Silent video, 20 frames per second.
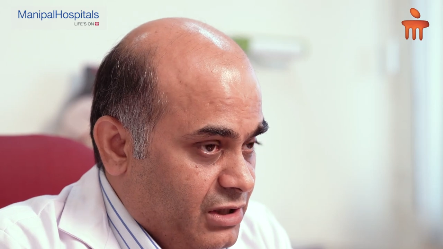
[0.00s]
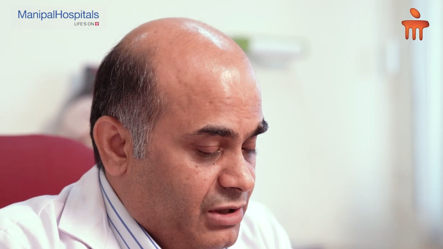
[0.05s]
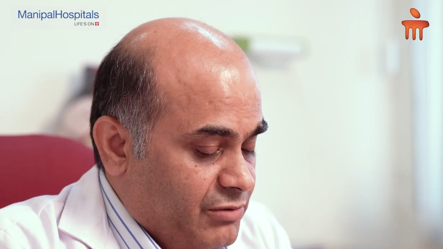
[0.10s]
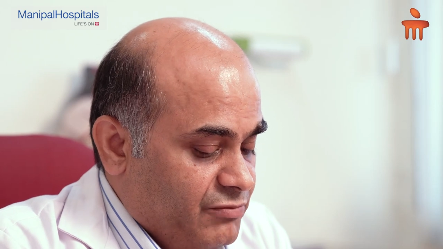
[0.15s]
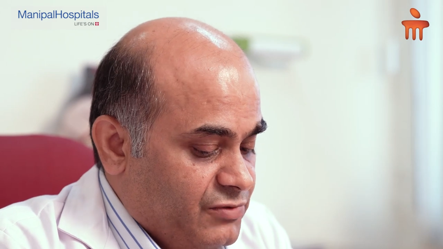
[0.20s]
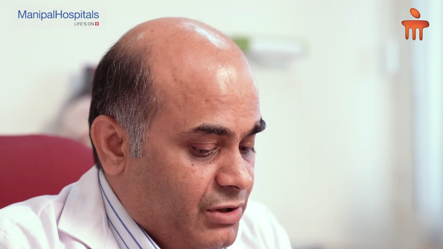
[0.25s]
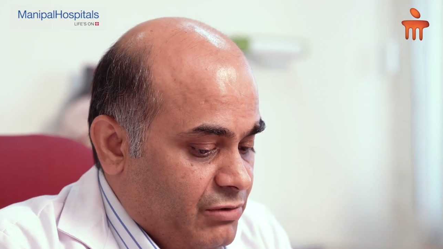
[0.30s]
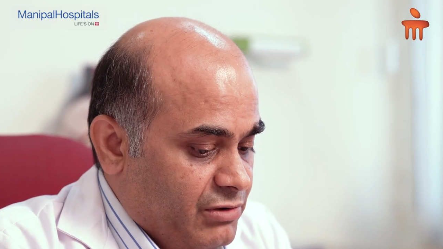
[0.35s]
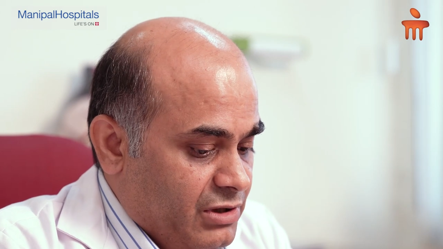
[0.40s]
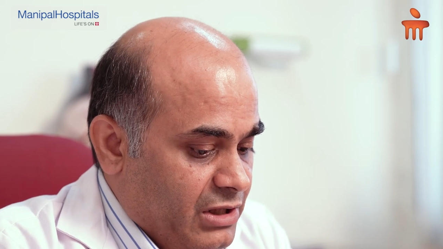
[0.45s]
If
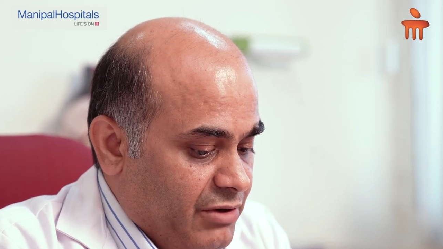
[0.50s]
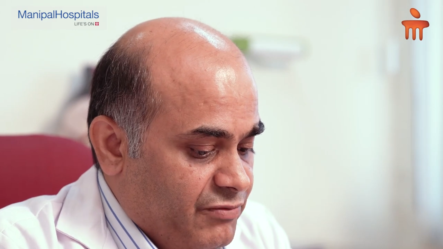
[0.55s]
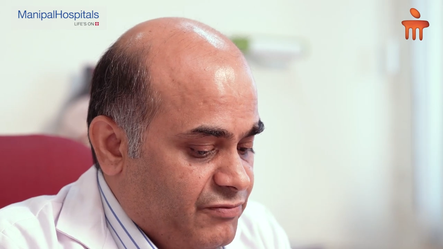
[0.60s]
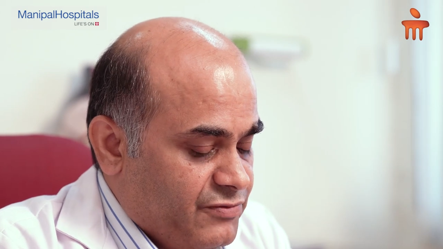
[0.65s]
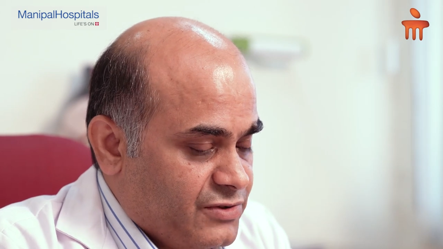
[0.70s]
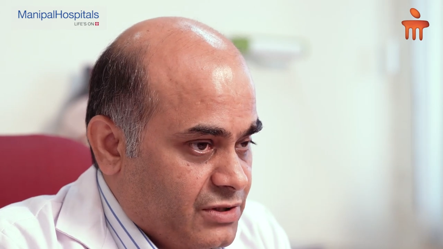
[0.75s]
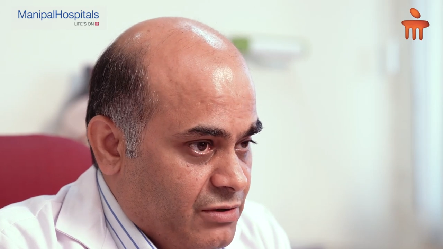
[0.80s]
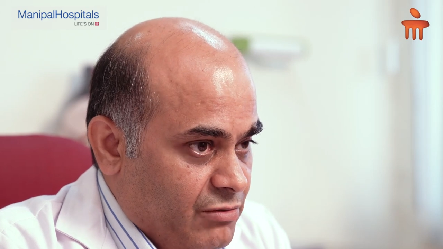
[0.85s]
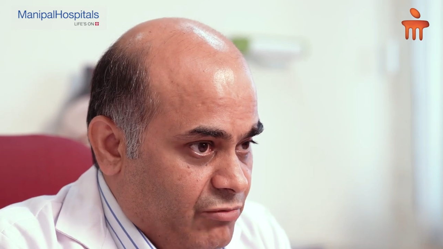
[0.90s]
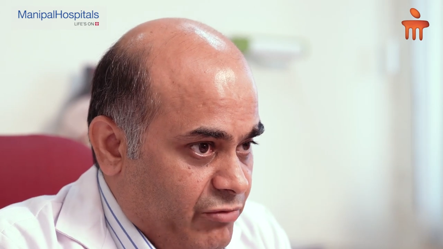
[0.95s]
the
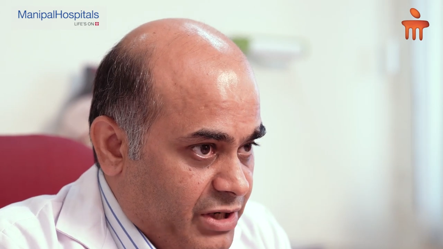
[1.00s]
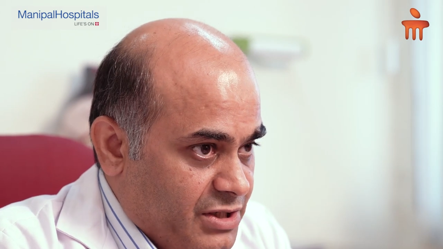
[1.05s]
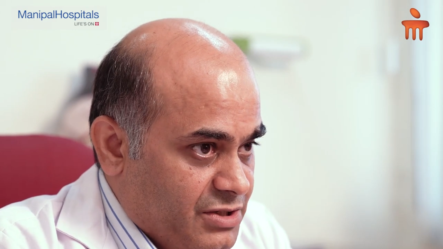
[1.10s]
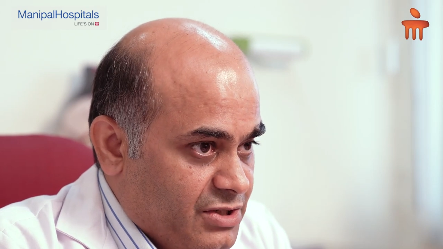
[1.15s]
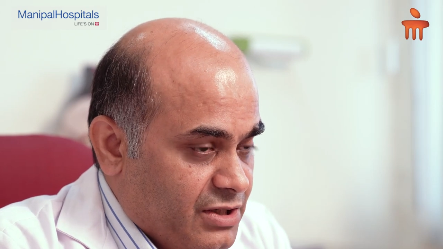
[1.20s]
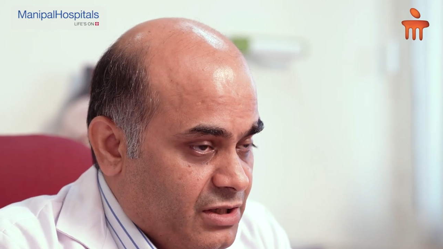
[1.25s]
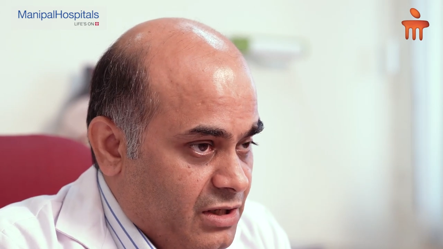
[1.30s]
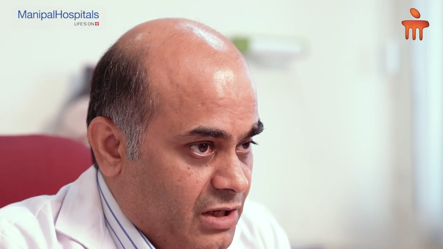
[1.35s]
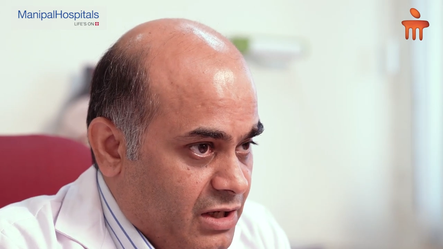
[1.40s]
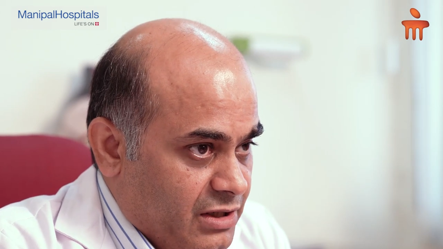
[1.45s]
left
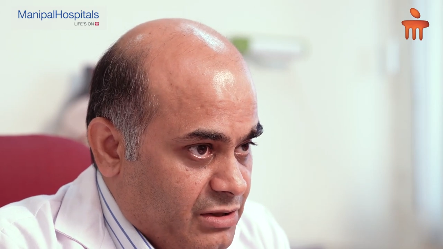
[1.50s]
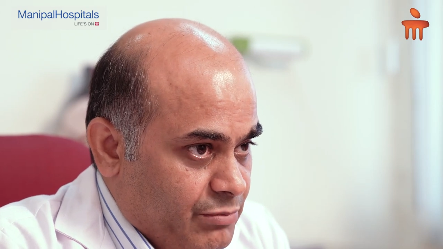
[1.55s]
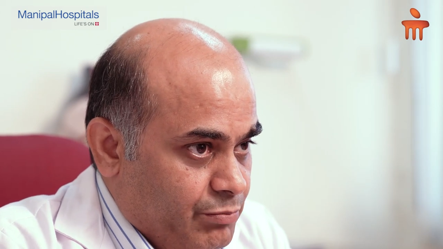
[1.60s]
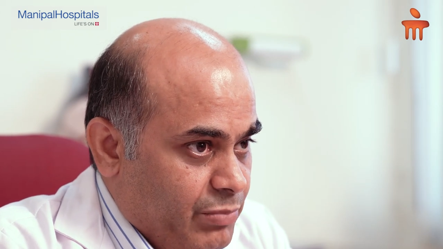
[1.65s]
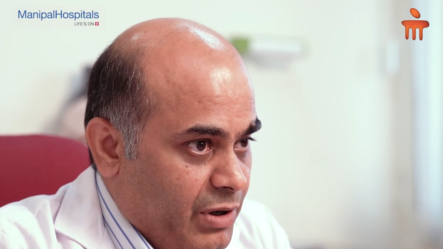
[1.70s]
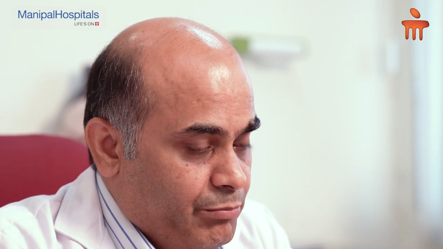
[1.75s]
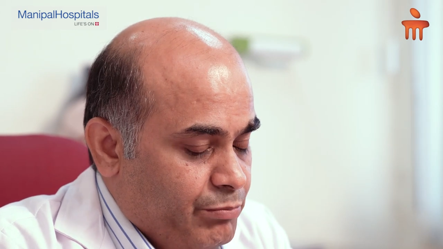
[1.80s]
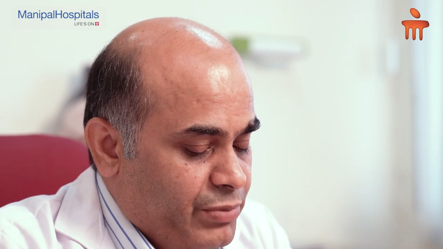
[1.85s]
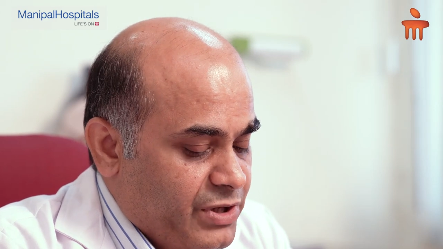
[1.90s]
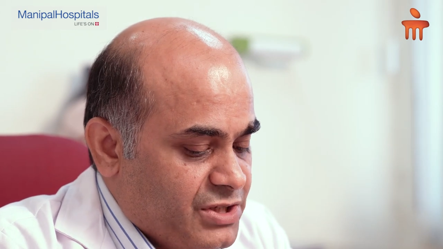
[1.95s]
ventricle or the
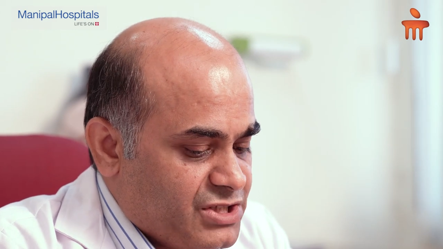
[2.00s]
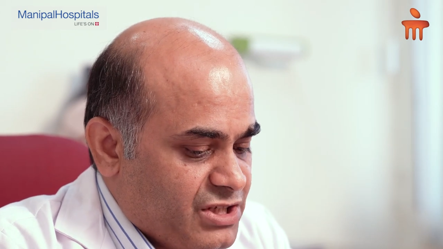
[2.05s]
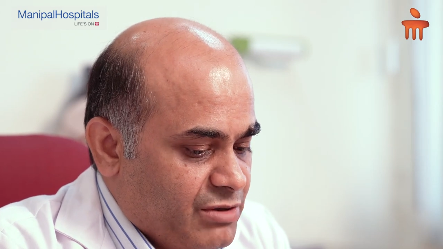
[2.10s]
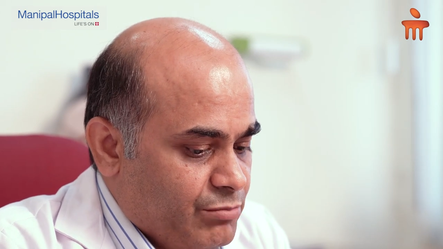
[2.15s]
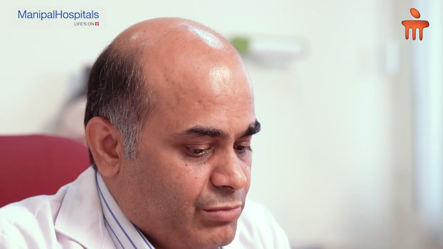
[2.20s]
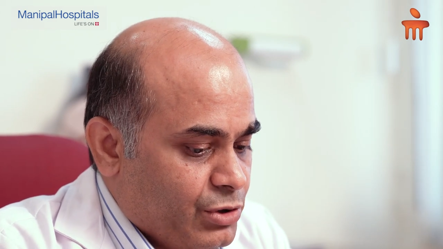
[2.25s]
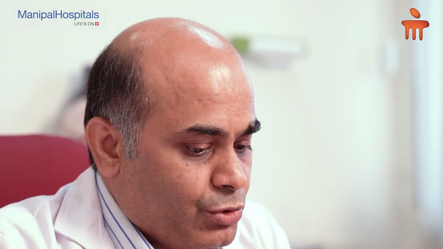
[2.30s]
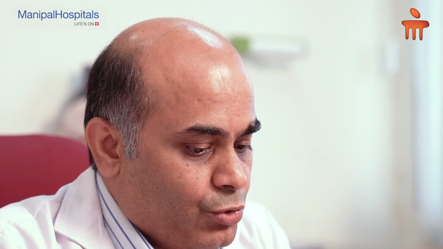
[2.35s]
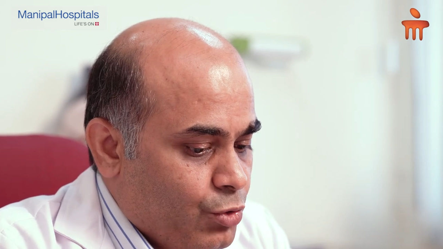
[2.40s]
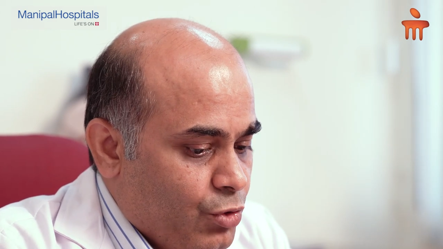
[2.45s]
pumping
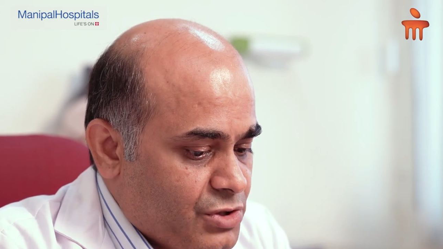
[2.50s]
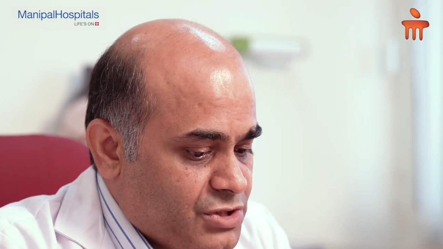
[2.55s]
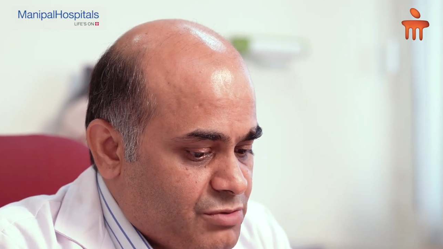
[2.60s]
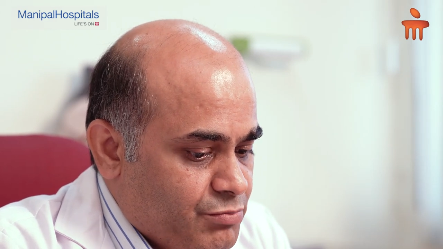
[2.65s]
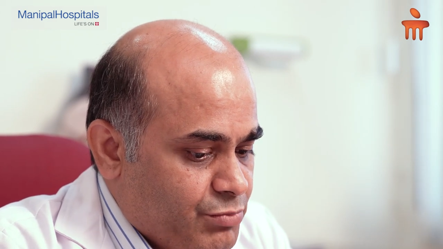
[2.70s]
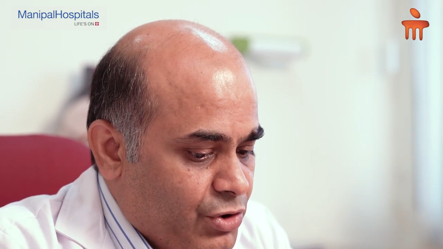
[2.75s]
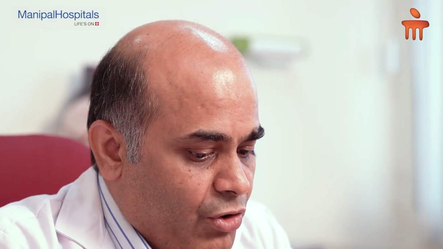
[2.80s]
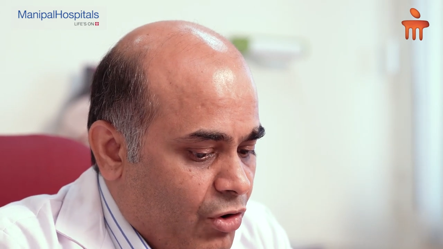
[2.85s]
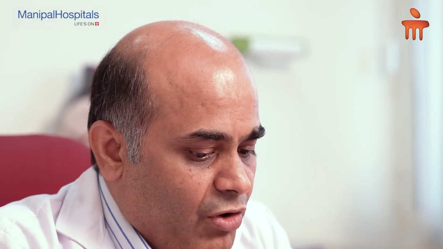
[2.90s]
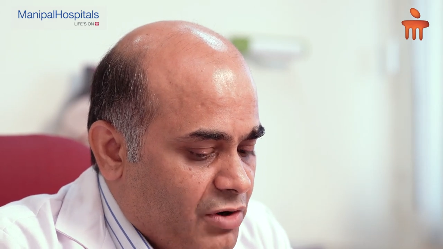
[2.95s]
chamber goes
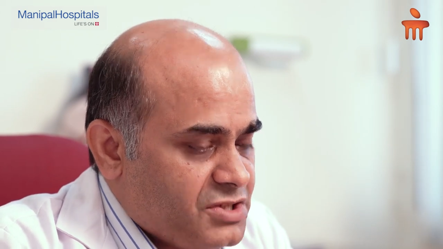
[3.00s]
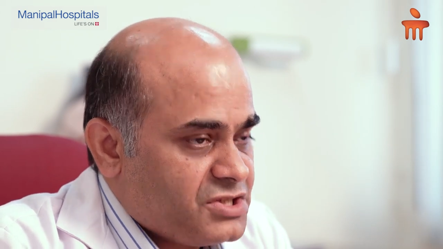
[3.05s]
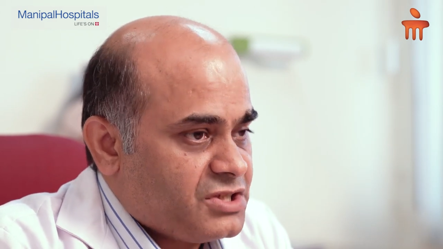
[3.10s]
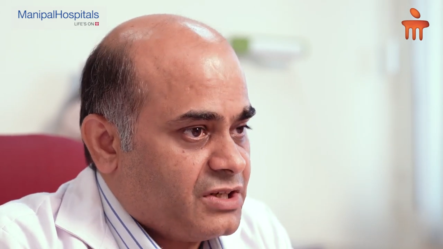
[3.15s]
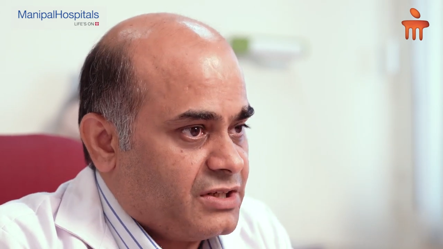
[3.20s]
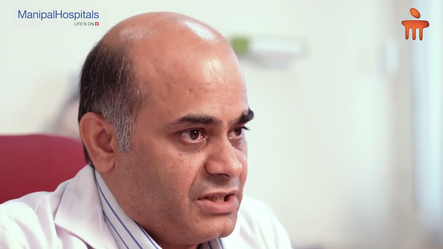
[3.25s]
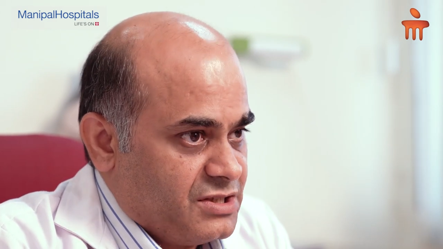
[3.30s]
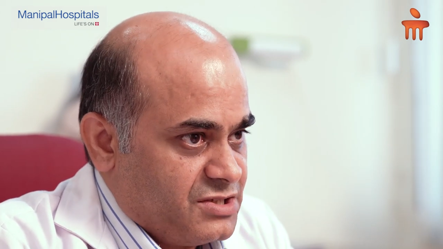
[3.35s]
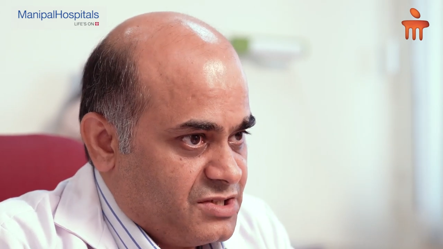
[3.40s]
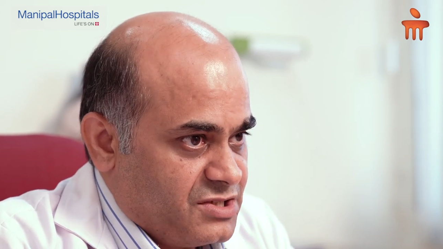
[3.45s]
beyond
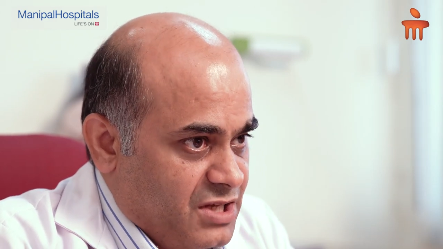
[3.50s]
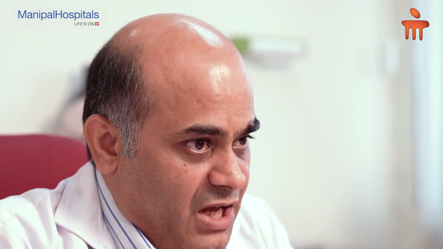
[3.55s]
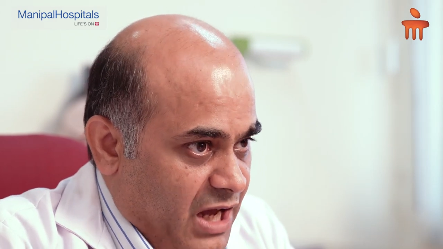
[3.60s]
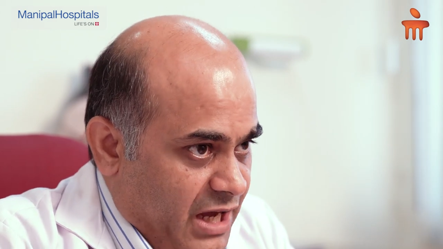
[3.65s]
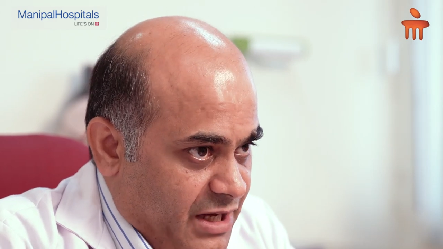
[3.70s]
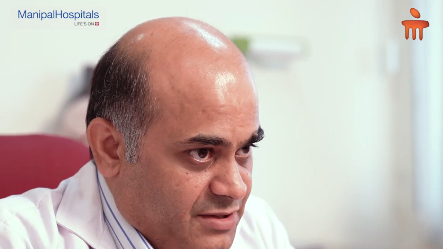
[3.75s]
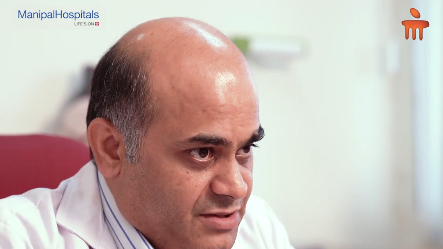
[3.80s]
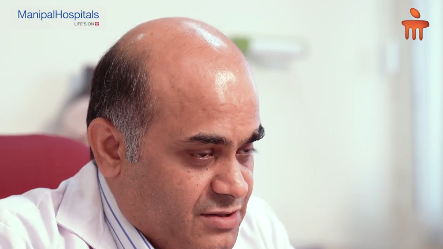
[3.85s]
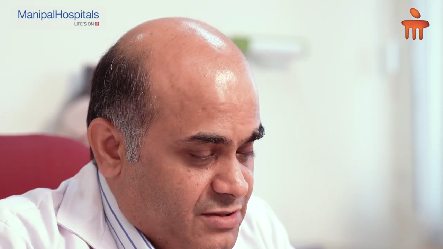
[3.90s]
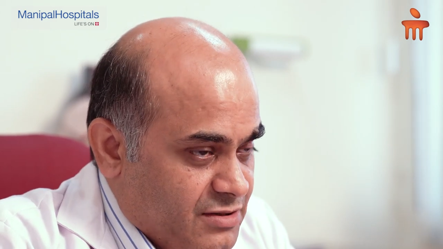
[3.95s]
certain
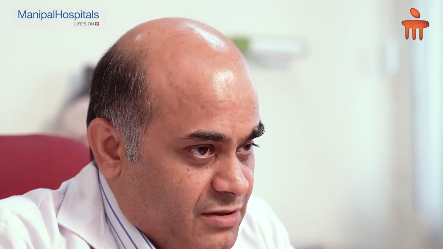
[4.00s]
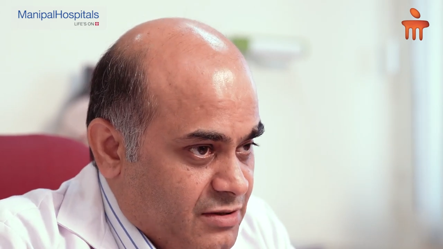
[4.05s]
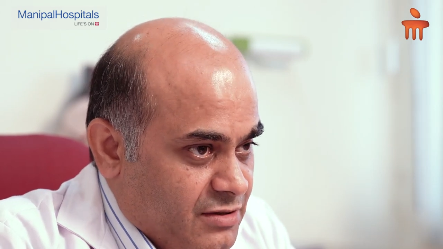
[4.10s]
size,